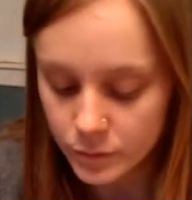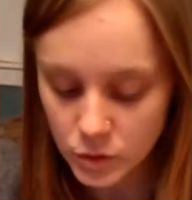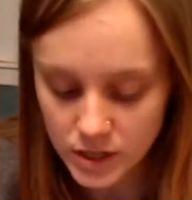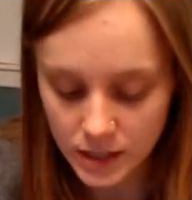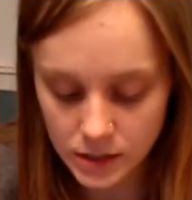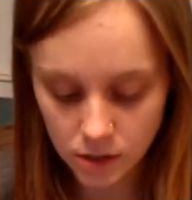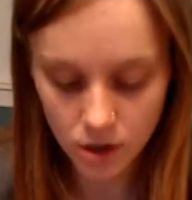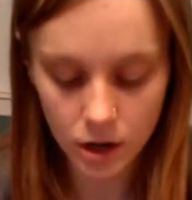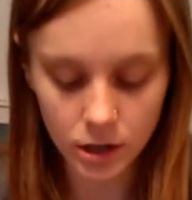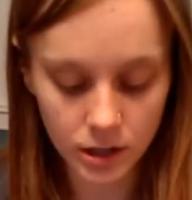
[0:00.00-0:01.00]
protecting
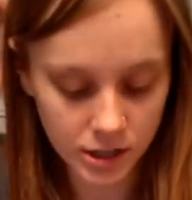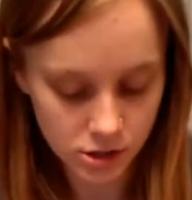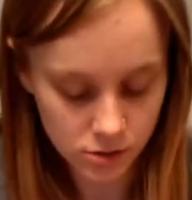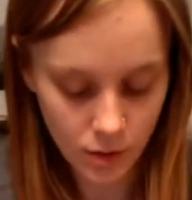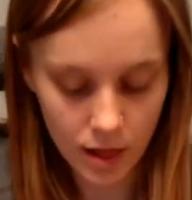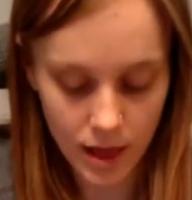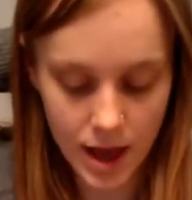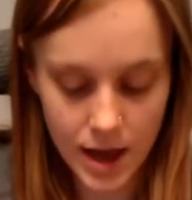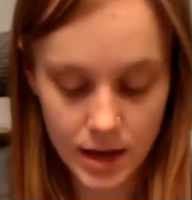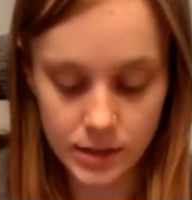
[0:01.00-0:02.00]
cartilage as well
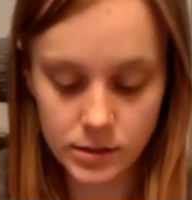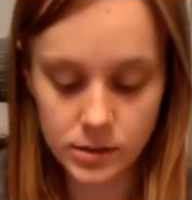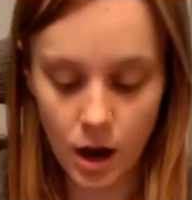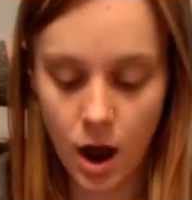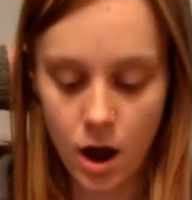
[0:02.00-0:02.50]
as